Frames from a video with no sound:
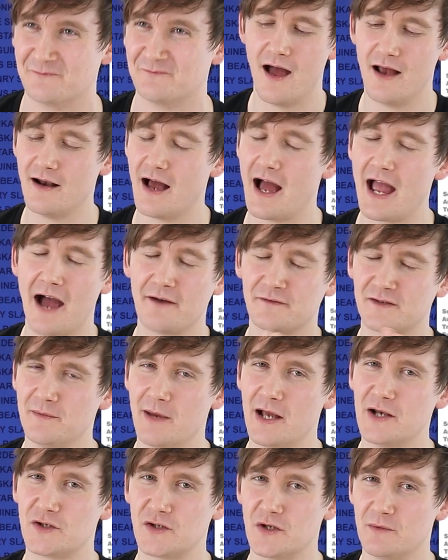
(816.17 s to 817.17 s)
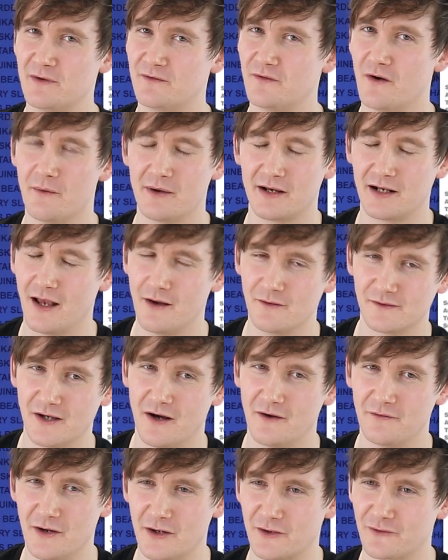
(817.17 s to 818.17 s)
And I have to mention, before we close
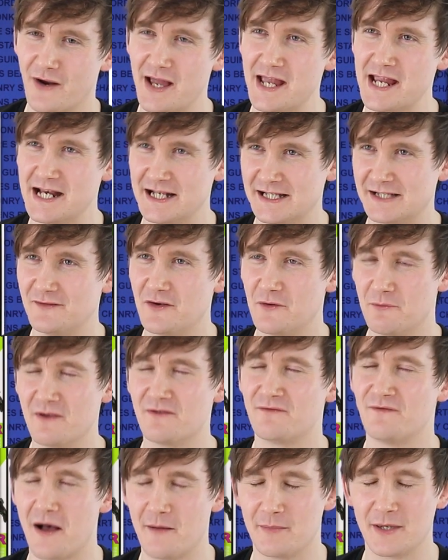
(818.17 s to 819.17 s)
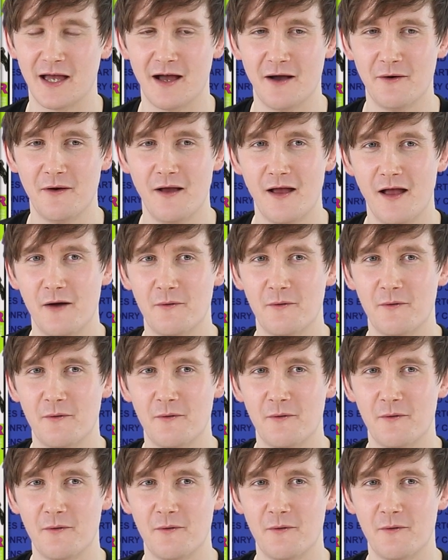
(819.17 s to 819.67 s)
off, a great interview with Fabio,